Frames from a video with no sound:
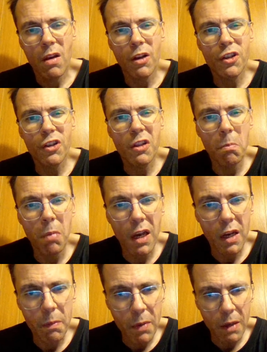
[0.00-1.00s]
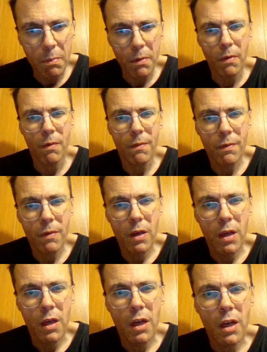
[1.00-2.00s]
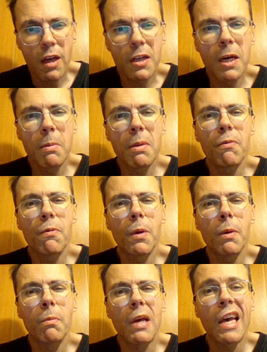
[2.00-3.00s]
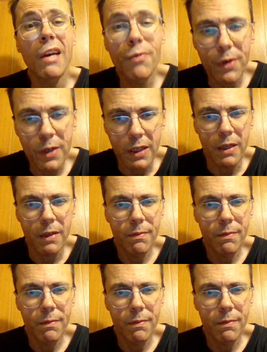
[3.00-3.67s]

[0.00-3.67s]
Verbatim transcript: I see the black people coming from Africa